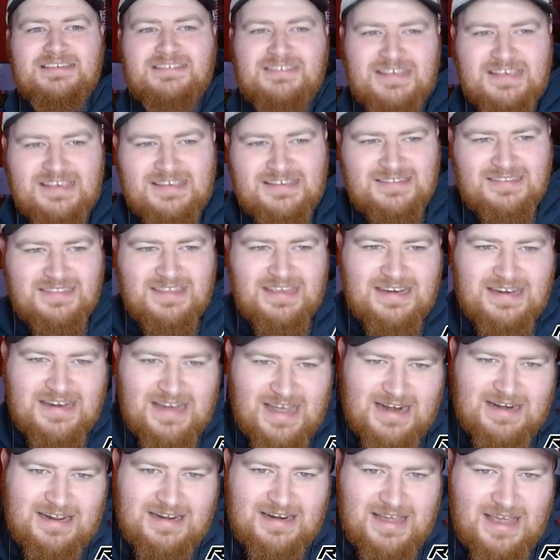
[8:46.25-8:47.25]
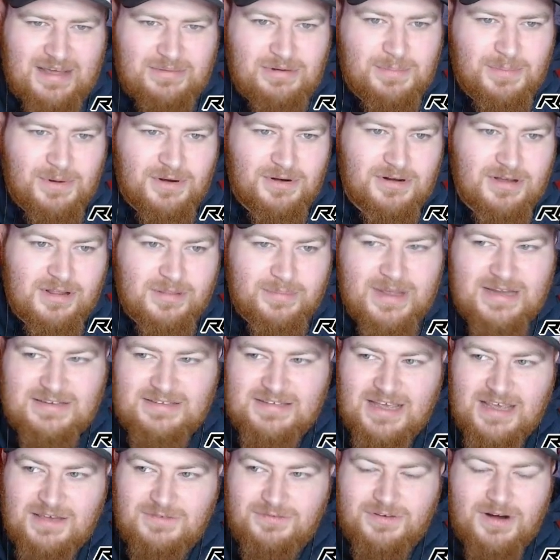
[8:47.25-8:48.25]
is the 99 Roberto
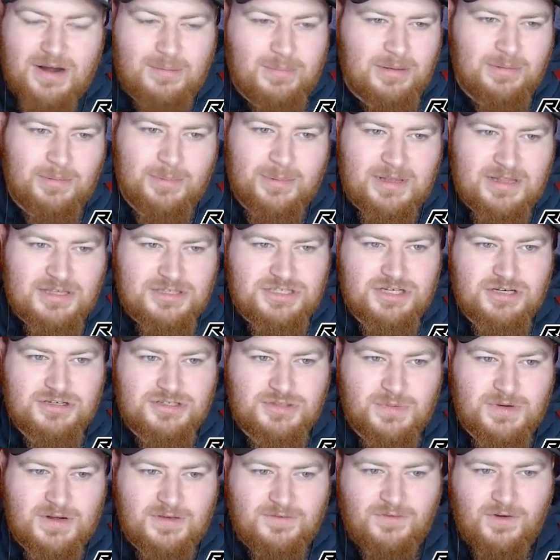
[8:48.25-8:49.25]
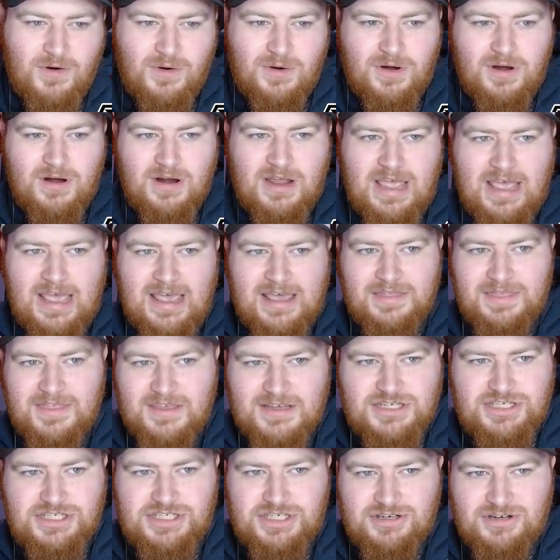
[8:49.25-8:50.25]
Clemente from MLB The Show 24.
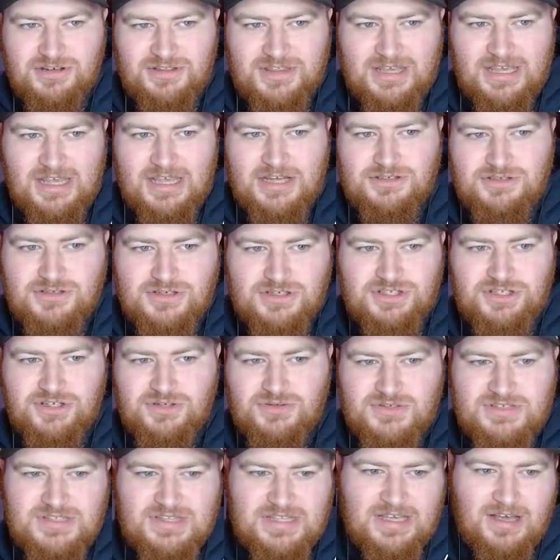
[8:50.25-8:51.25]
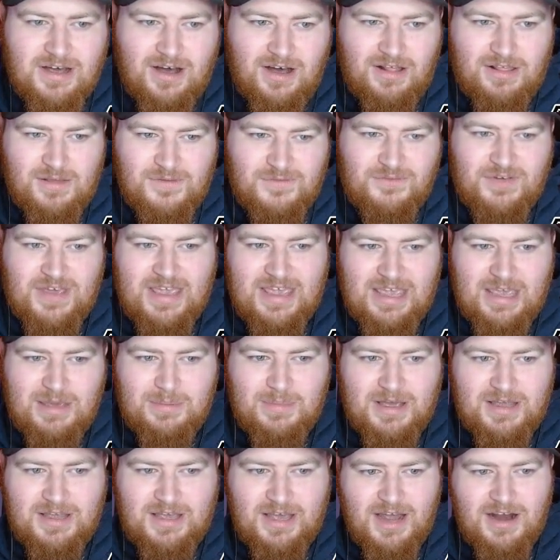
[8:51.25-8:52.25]
This year, they introduced the Hall of
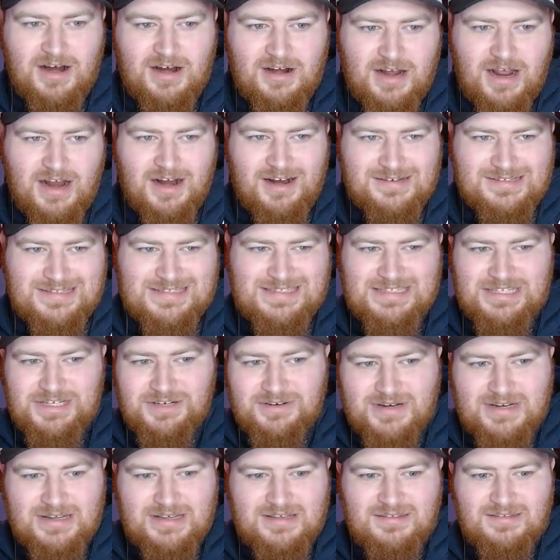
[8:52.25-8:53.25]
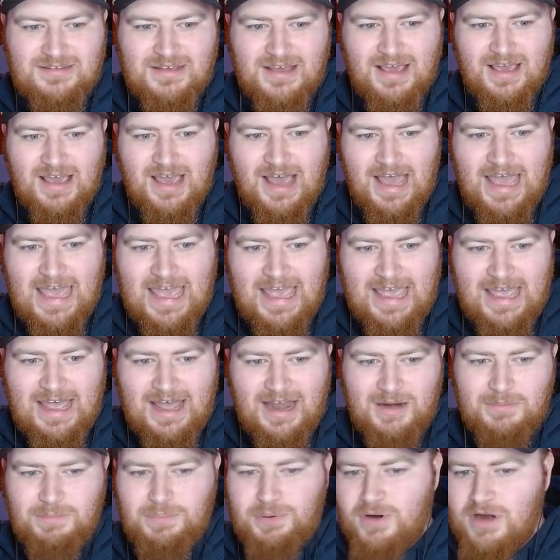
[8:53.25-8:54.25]
Fame card art series,
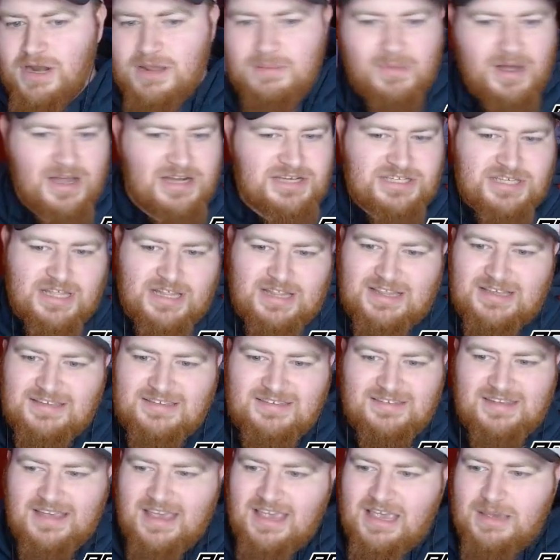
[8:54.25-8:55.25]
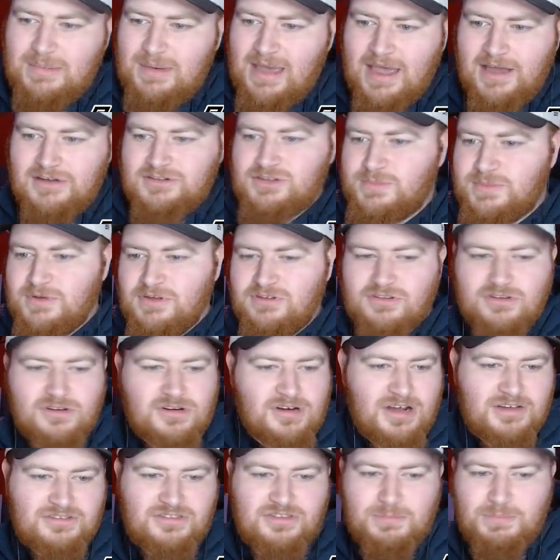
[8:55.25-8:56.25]
and pretty much the same attributes
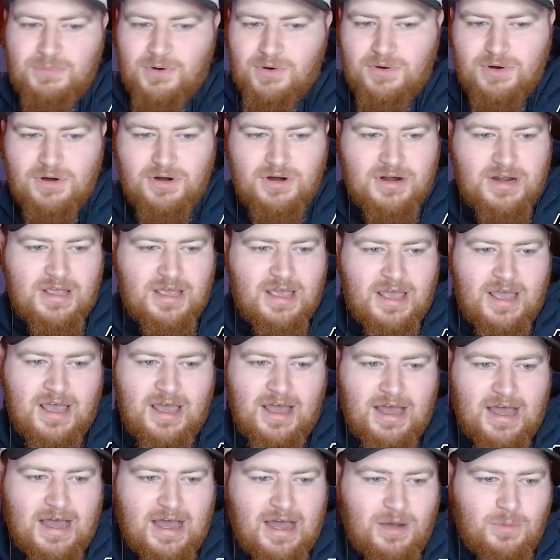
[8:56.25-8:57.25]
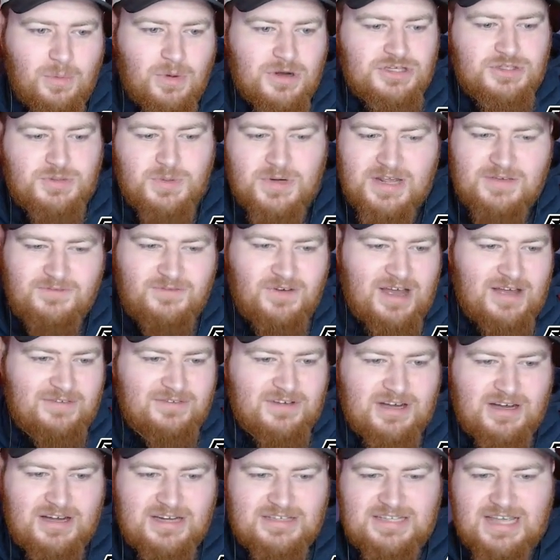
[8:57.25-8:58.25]
across the board.
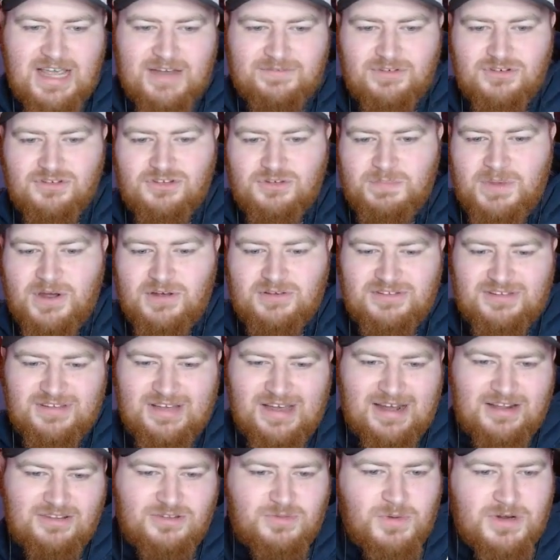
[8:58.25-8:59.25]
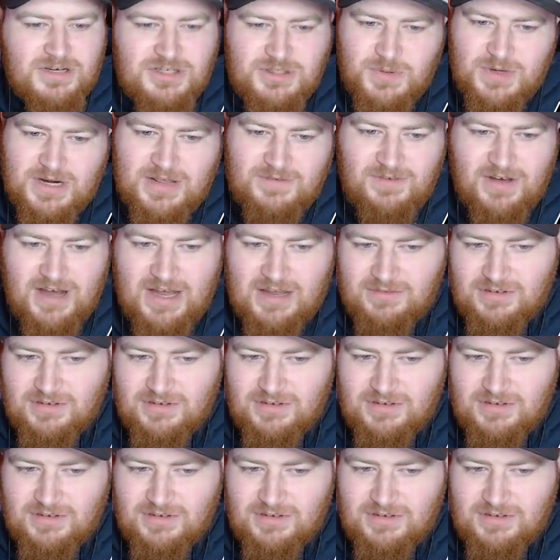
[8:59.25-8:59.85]
125 contact versus both sides, 125